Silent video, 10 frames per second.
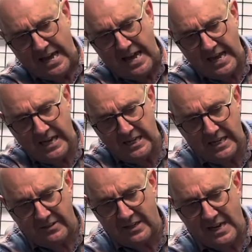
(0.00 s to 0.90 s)
And
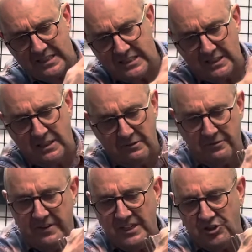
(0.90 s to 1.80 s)
the nice
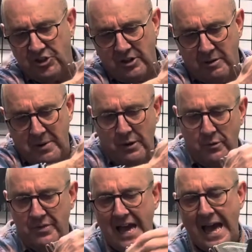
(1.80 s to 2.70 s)
feature
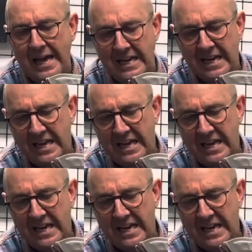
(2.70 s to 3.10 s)
about that